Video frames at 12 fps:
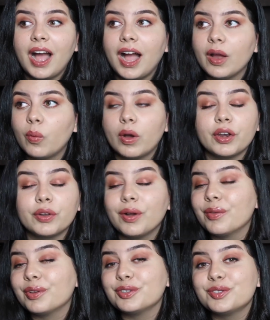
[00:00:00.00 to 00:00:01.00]
I want to
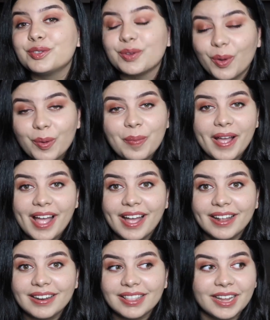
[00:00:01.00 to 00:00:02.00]
go there so
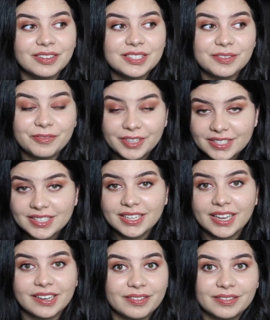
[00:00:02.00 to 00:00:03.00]
bad, like to visit
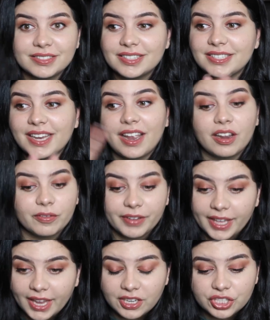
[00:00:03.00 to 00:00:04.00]
and stay on a
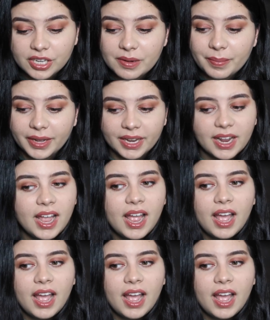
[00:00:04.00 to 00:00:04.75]
vacation, but